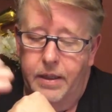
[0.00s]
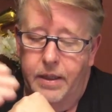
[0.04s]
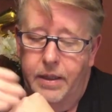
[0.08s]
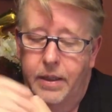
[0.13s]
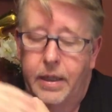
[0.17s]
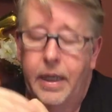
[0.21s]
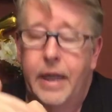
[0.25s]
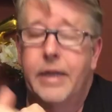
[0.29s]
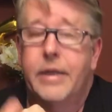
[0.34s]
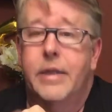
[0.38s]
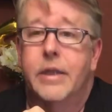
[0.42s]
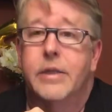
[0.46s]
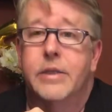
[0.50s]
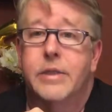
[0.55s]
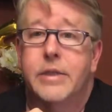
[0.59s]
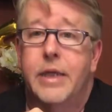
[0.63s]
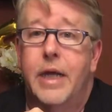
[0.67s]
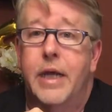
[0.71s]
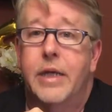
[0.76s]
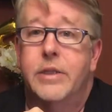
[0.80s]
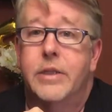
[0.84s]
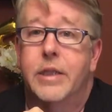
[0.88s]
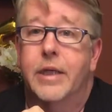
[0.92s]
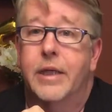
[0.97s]
at this
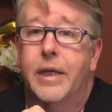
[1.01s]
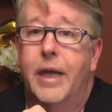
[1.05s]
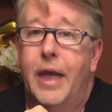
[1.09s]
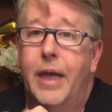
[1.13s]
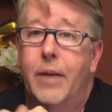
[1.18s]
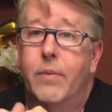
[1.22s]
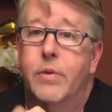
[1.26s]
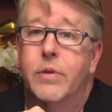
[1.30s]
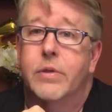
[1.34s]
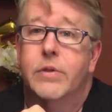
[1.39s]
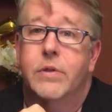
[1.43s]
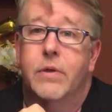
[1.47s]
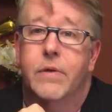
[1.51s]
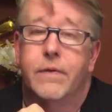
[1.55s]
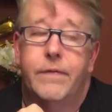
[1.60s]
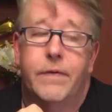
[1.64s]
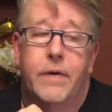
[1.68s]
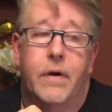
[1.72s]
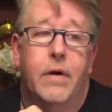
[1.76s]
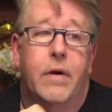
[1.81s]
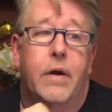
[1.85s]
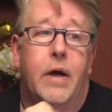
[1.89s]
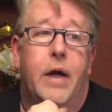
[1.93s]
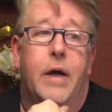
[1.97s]
stage of the game, we're so
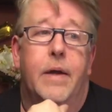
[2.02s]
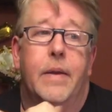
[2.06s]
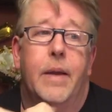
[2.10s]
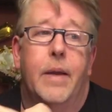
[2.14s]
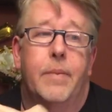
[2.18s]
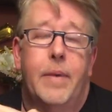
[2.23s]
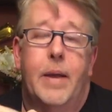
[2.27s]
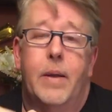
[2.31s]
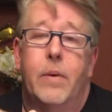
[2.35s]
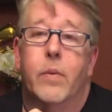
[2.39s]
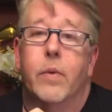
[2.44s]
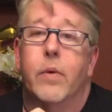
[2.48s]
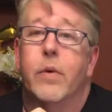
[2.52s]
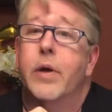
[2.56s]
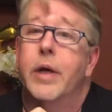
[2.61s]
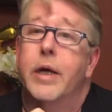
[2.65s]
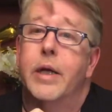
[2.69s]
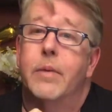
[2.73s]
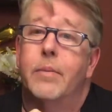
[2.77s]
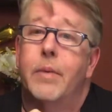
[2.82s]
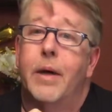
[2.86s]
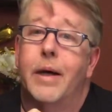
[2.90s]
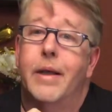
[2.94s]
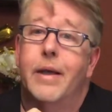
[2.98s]
far on. I'm not worried
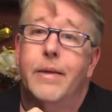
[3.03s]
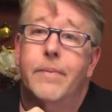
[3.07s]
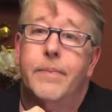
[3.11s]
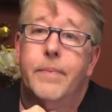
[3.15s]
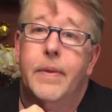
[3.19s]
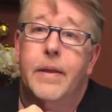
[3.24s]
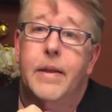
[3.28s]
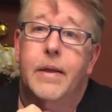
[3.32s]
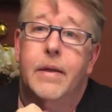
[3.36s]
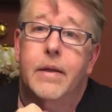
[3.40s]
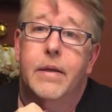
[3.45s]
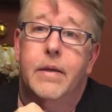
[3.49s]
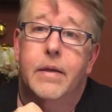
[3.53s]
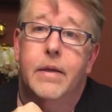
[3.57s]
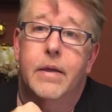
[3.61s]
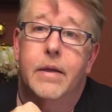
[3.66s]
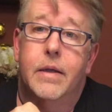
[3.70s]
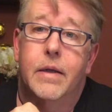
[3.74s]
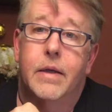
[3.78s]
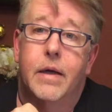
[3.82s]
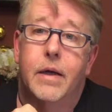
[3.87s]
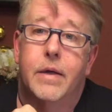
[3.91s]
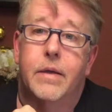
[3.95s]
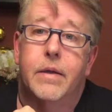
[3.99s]
about
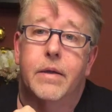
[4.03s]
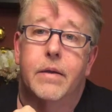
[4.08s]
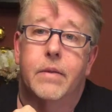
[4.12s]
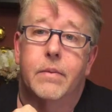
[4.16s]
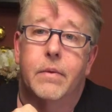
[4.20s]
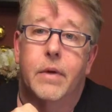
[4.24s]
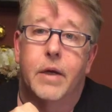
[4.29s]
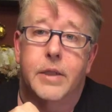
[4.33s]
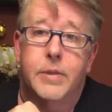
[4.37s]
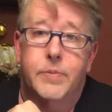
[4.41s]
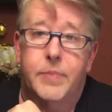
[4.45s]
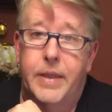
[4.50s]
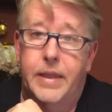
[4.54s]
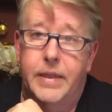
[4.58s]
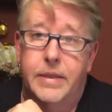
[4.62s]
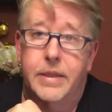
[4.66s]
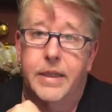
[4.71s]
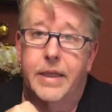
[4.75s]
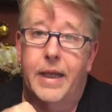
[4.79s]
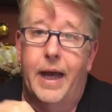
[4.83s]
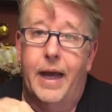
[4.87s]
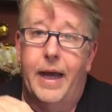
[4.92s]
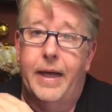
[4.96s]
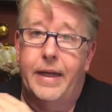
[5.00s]
us being
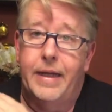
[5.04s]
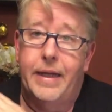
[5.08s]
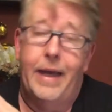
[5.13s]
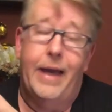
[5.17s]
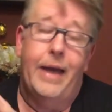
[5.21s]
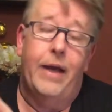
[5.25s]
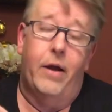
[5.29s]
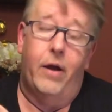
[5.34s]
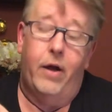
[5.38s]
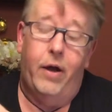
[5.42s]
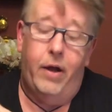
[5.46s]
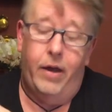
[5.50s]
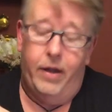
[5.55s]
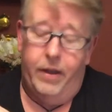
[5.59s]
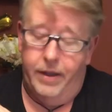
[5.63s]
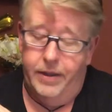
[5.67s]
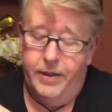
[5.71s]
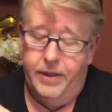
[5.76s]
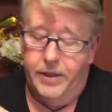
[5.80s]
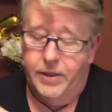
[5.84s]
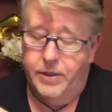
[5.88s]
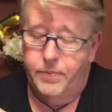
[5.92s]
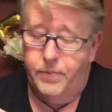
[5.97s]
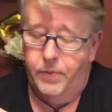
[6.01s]
denied at all at
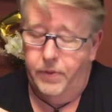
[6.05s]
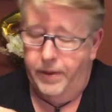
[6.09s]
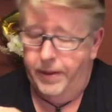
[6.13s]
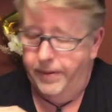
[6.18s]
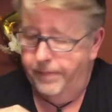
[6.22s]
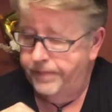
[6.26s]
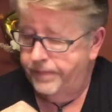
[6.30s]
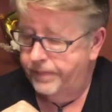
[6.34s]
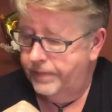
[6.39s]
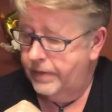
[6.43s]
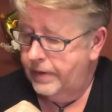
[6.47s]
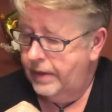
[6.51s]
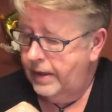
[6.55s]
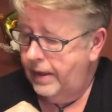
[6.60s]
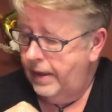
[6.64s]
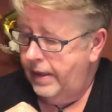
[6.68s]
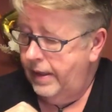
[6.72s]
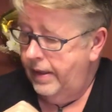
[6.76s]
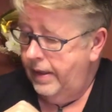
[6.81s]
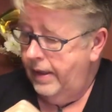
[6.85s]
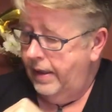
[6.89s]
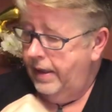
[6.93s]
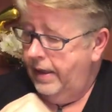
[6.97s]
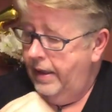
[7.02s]
this point.
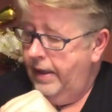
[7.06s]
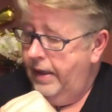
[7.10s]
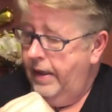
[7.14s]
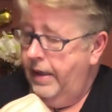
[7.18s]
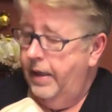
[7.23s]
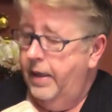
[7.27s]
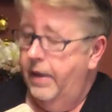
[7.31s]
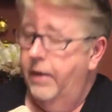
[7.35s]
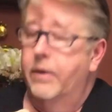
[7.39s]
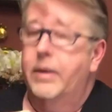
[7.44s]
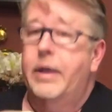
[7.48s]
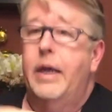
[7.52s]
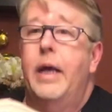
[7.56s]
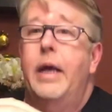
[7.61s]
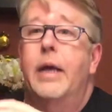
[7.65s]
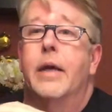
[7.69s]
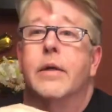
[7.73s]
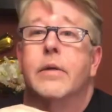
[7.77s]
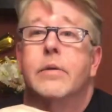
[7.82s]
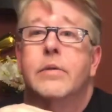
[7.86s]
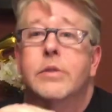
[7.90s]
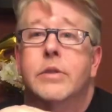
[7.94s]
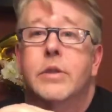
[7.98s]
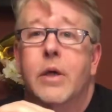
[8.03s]
Okay,
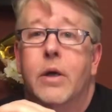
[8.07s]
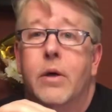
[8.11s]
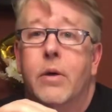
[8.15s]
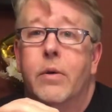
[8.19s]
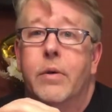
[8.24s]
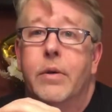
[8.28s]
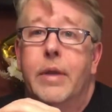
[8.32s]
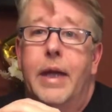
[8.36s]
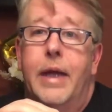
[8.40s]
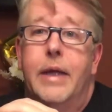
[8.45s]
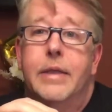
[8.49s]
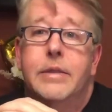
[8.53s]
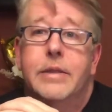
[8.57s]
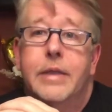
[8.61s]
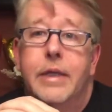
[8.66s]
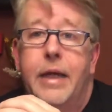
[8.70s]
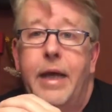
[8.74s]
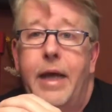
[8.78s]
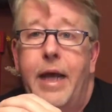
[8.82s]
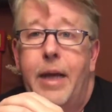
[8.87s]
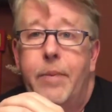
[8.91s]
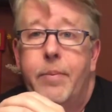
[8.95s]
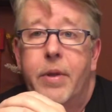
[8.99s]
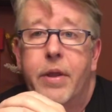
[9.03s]
so that's going
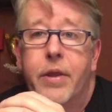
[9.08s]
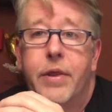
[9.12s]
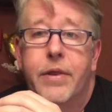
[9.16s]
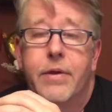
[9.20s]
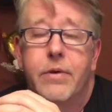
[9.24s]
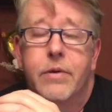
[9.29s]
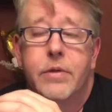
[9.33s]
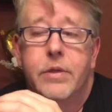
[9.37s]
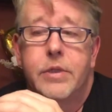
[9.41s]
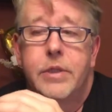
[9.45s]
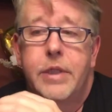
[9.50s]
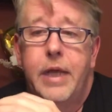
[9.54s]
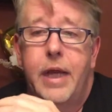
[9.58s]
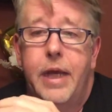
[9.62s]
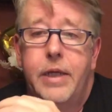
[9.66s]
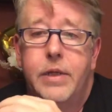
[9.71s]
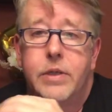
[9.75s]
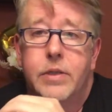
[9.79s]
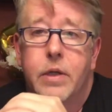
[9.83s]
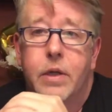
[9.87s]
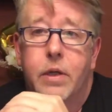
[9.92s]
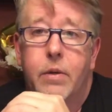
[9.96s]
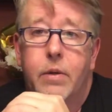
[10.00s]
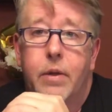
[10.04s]
to happen Thursday,
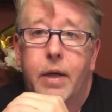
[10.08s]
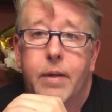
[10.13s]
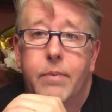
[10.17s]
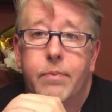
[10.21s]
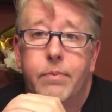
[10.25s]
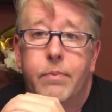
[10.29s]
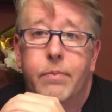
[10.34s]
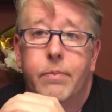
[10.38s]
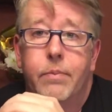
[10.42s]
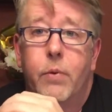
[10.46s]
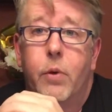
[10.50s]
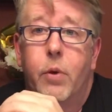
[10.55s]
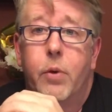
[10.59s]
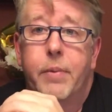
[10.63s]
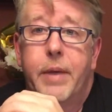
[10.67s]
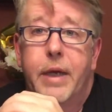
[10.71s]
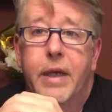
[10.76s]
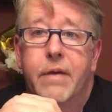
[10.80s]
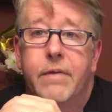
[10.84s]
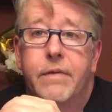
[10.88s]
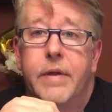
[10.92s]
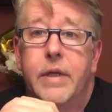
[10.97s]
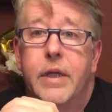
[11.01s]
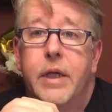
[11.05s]
so I won't make
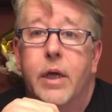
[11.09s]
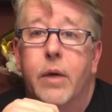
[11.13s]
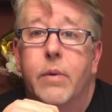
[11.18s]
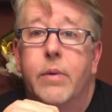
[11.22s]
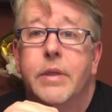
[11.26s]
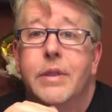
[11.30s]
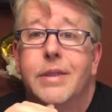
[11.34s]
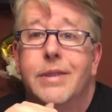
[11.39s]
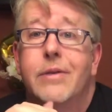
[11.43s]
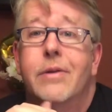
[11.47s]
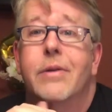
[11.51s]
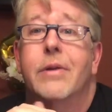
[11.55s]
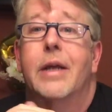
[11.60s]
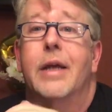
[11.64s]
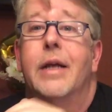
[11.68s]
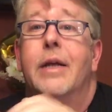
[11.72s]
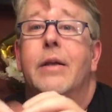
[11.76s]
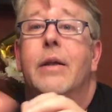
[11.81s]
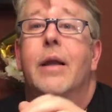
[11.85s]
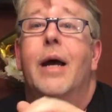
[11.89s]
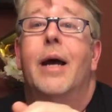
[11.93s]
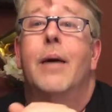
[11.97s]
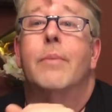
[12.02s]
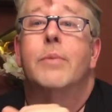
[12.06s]
a video until then.
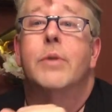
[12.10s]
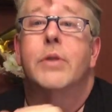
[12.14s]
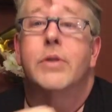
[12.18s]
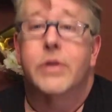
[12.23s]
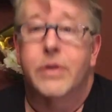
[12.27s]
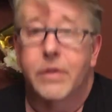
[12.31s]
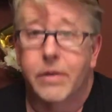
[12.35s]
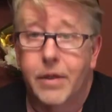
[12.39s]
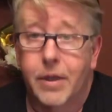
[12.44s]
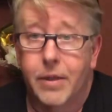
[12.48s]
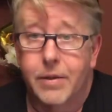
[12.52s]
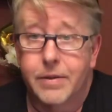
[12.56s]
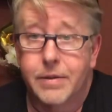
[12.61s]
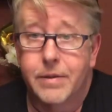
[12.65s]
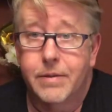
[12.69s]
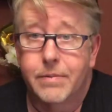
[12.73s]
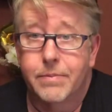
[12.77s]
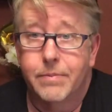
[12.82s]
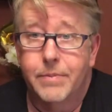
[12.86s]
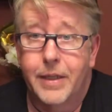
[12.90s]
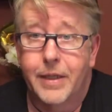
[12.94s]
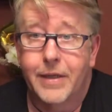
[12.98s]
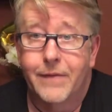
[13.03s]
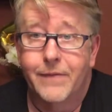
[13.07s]
I'm sure I'll
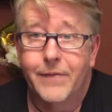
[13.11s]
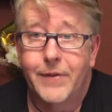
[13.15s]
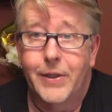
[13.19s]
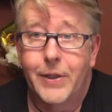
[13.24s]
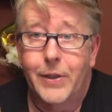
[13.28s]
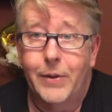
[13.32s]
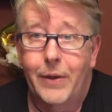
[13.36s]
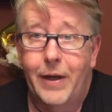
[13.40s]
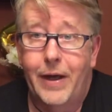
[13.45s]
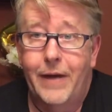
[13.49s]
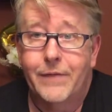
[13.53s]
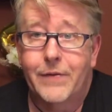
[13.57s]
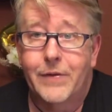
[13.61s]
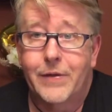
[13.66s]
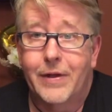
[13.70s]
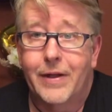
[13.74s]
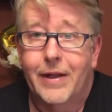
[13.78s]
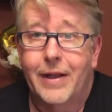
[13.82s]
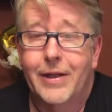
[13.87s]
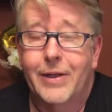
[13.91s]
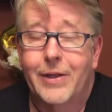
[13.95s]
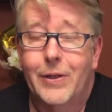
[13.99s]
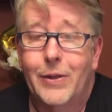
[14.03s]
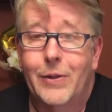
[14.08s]
make a video after to
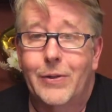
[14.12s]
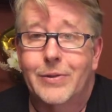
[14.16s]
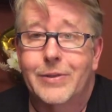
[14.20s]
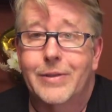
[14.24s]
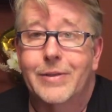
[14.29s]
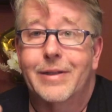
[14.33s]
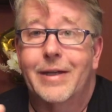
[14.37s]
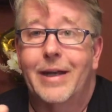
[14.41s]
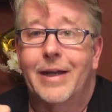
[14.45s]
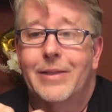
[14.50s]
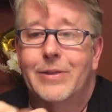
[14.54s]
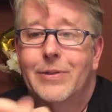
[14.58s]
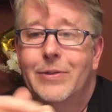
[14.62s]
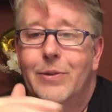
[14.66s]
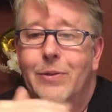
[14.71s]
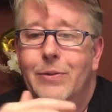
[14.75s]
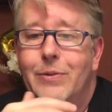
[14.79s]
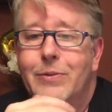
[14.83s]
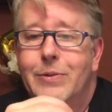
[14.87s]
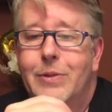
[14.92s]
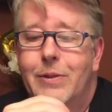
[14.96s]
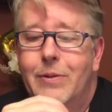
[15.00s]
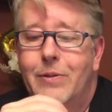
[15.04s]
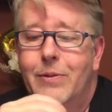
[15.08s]
let you guys know
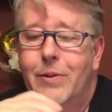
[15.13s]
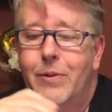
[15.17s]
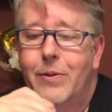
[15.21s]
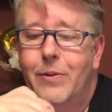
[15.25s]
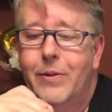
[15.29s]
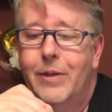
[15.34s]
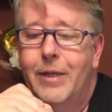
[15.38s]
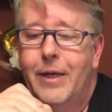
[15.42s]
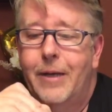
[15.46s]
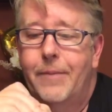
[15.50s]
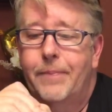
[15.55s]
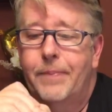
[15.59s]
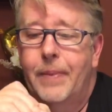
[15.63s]
what's going on.